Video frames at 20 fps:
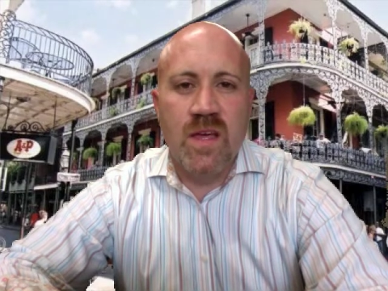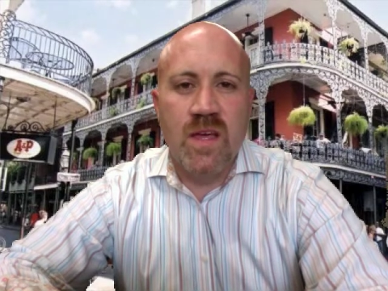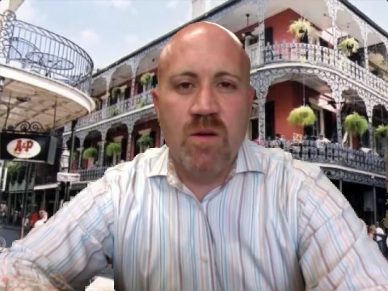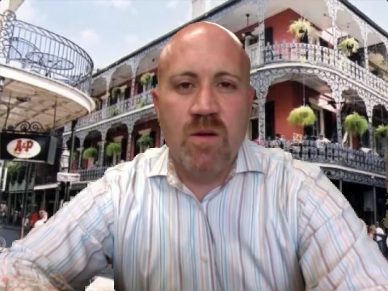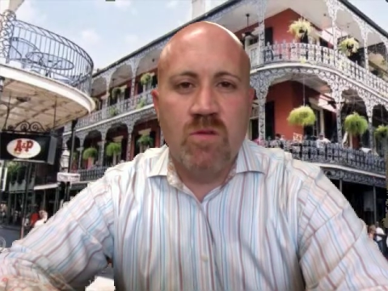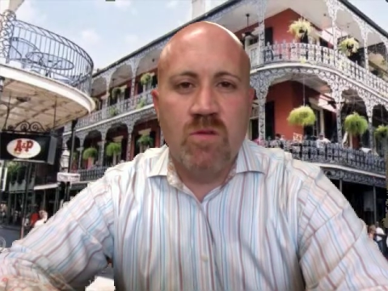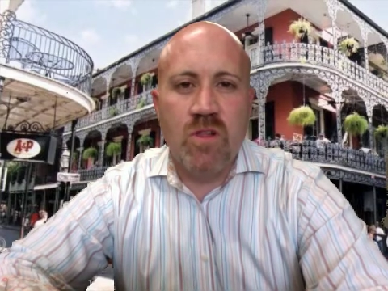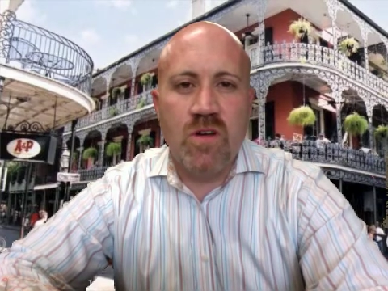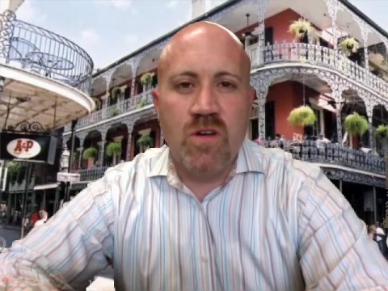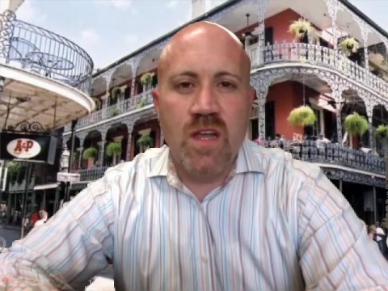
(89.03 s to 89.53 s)

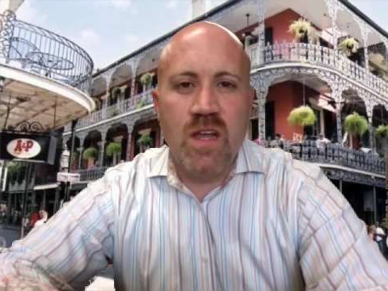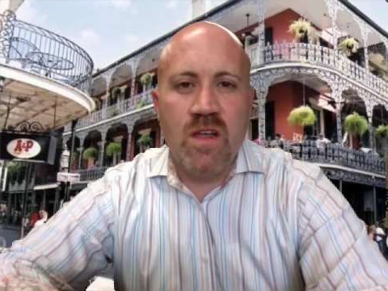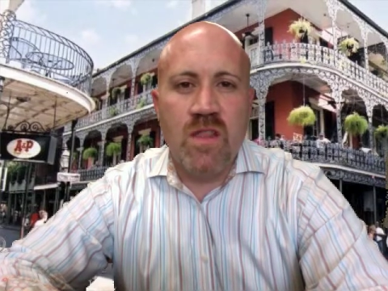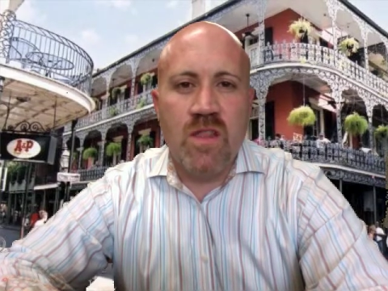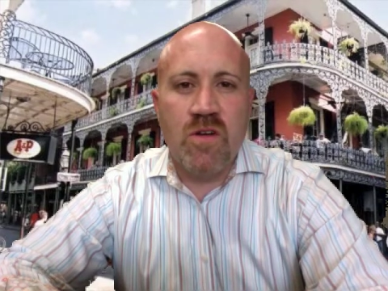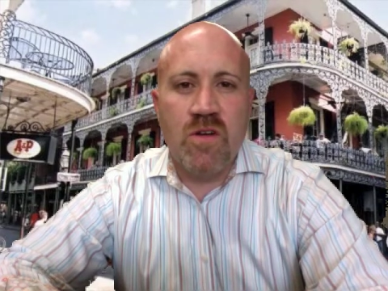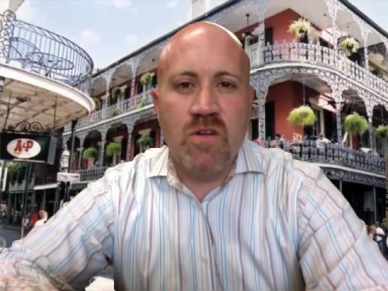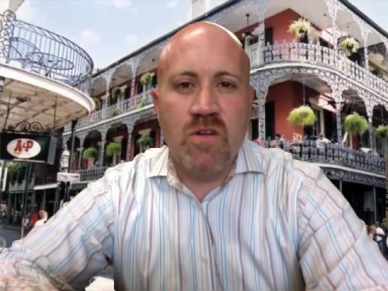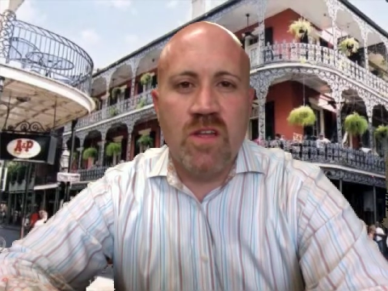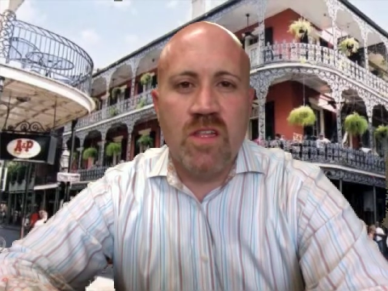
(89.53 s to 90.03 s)
We're located at
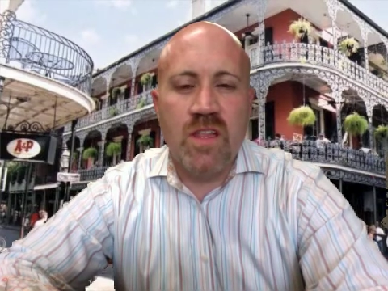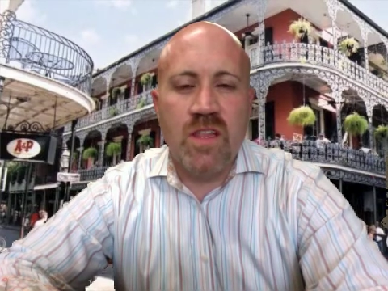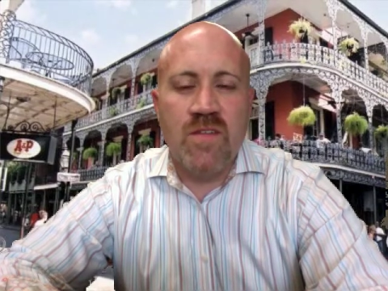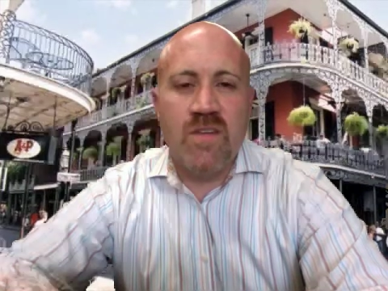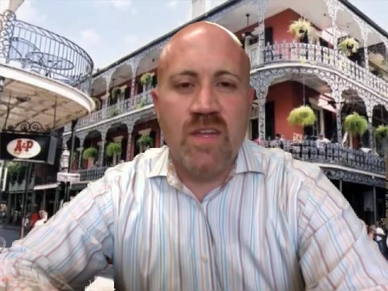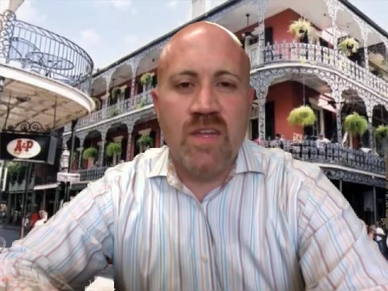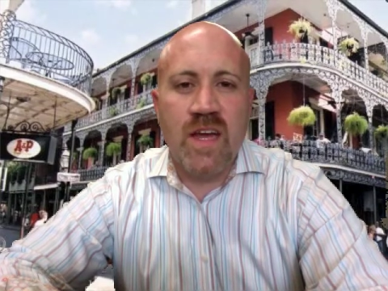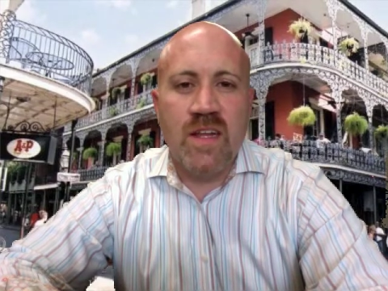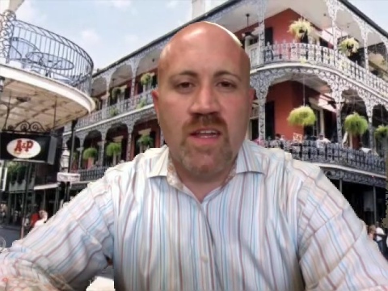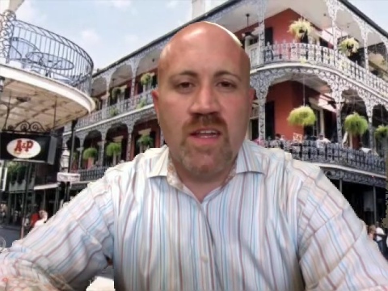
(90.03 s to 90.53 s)

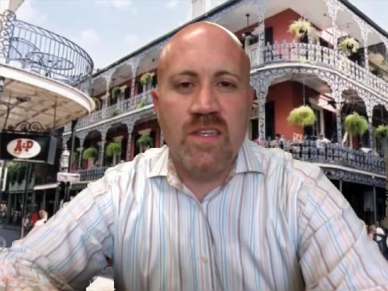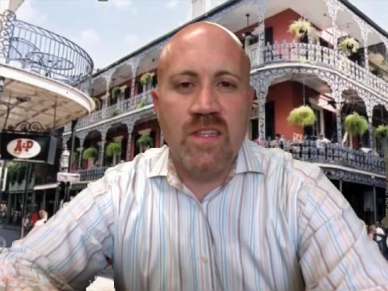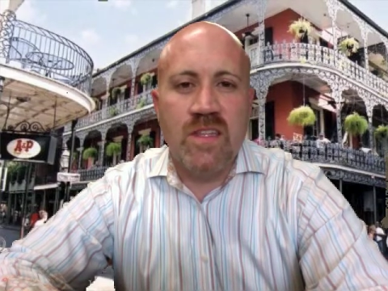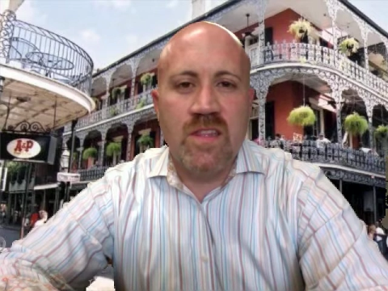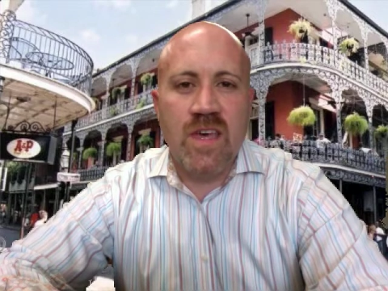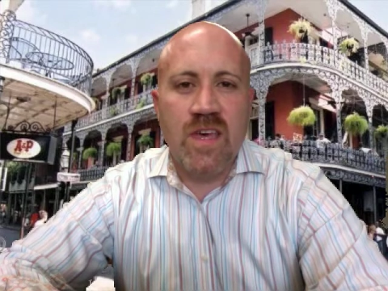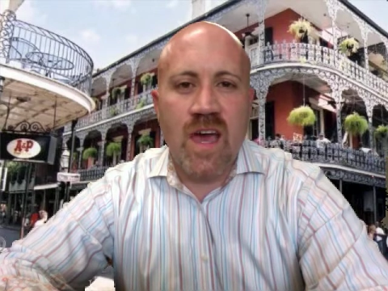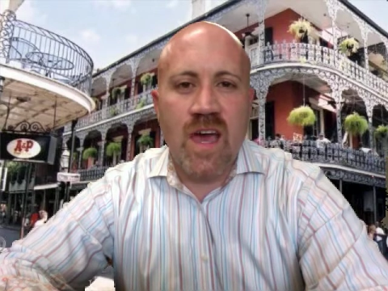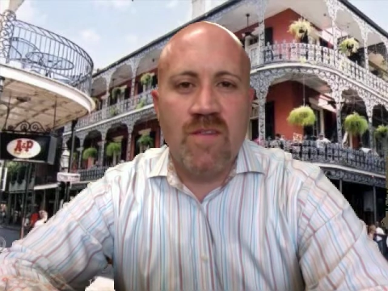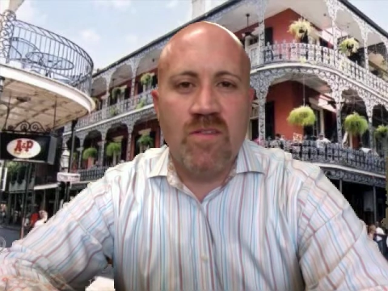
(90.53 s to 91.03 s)
3011
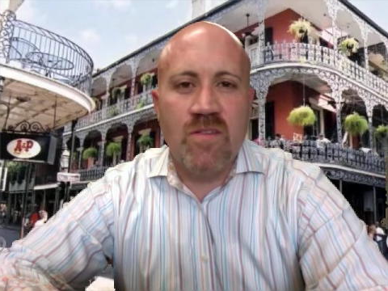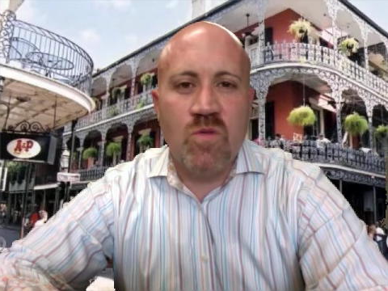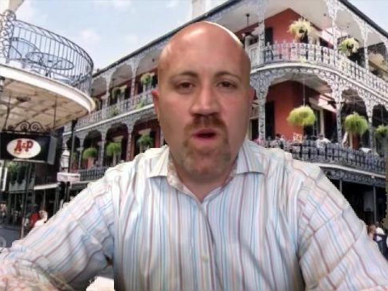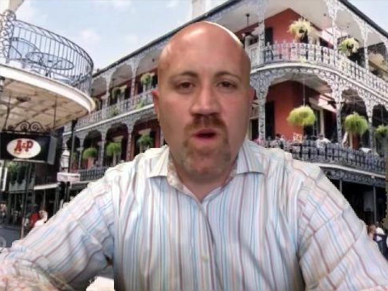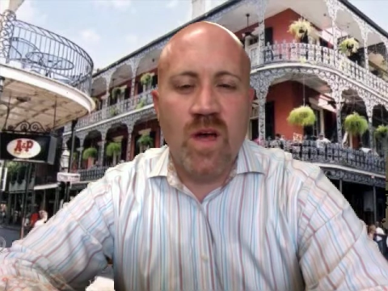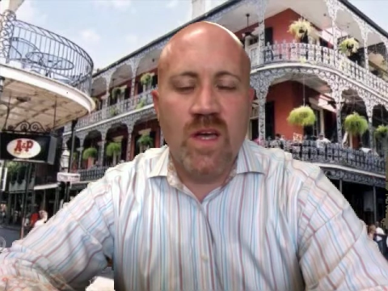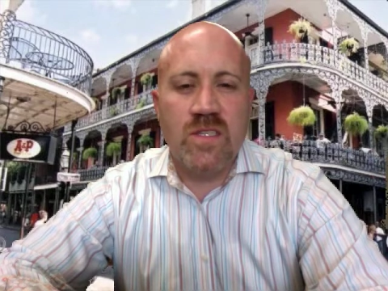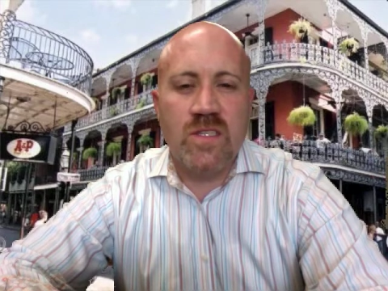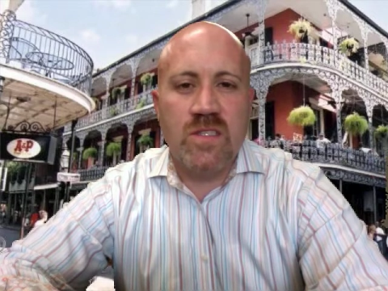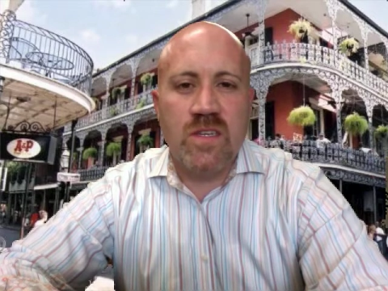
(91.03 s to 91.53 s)
19th Avenue
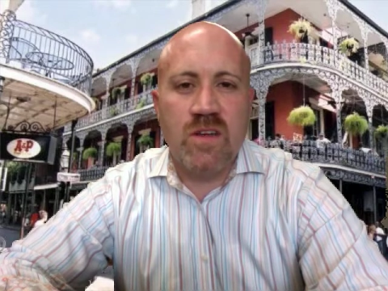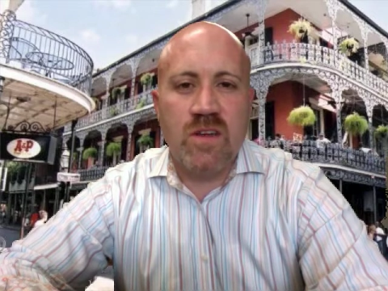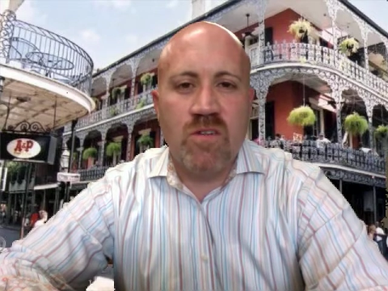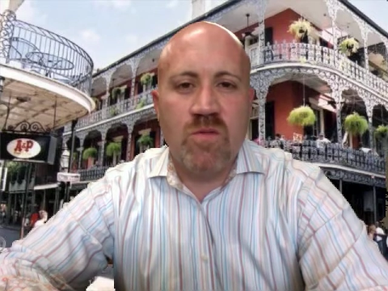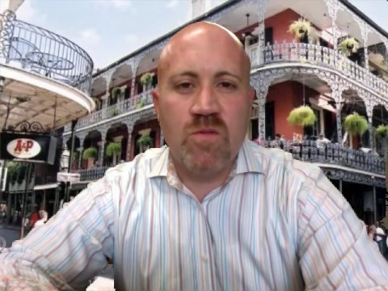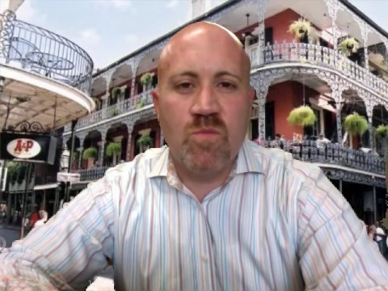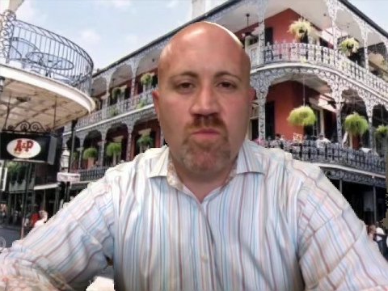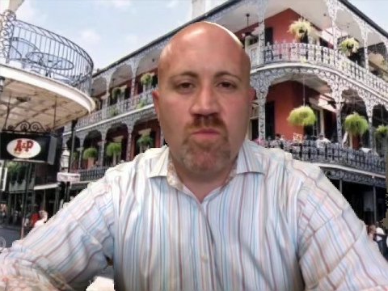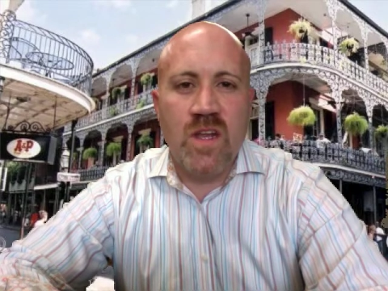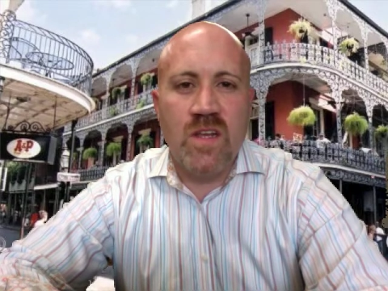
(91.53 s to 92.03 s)
West here
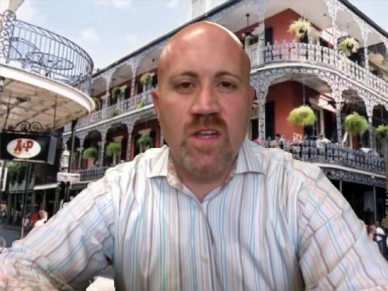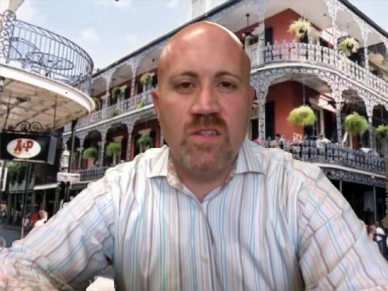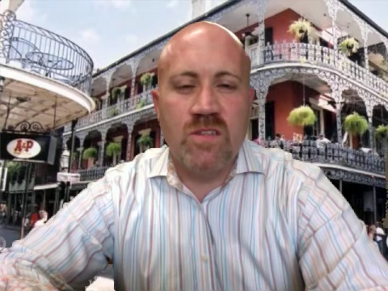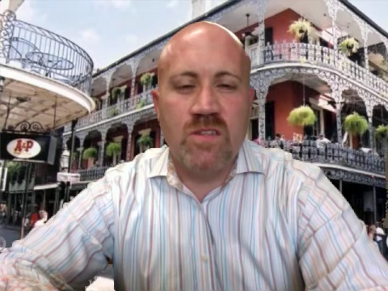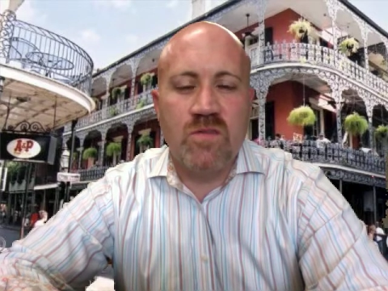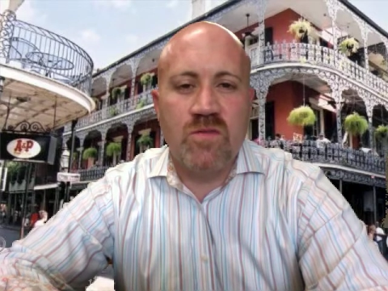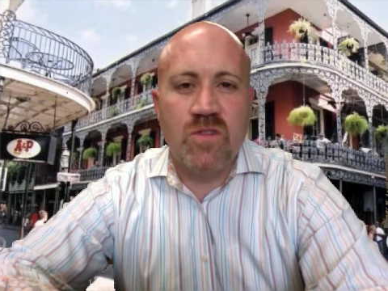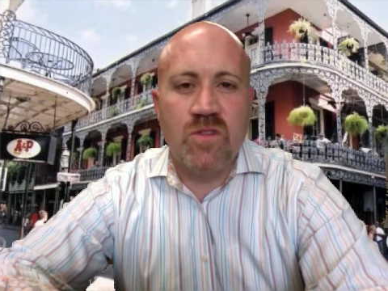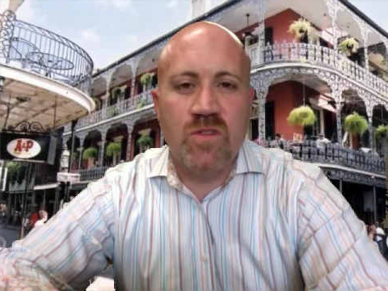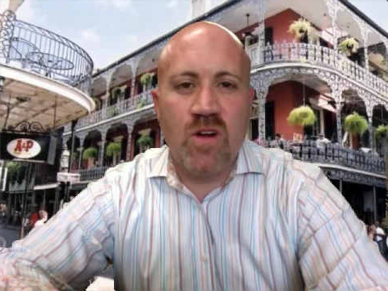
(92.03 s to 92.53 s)
in
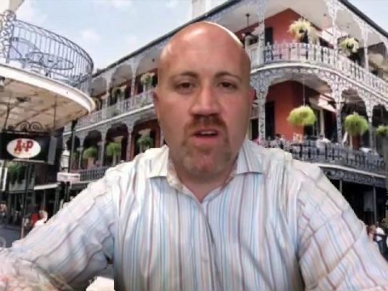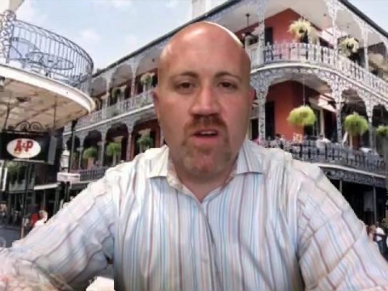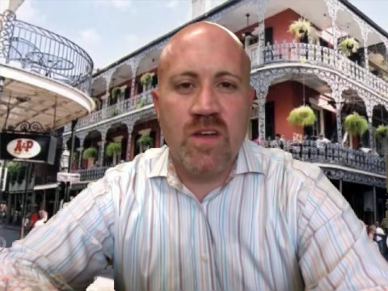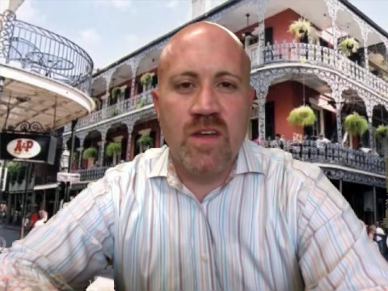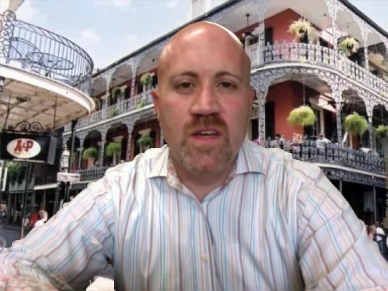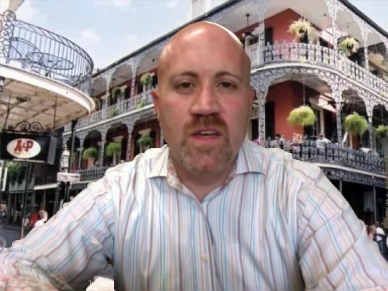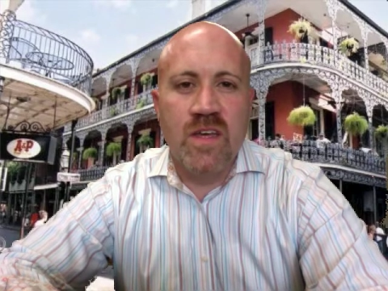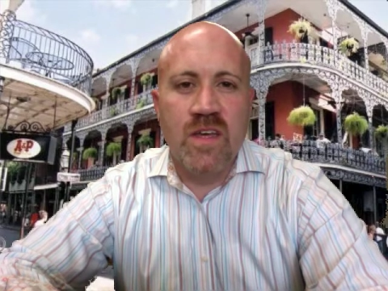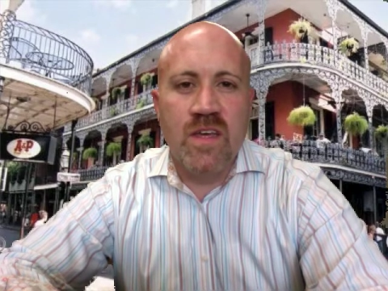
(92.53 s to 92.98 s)
Bradenton, Florida.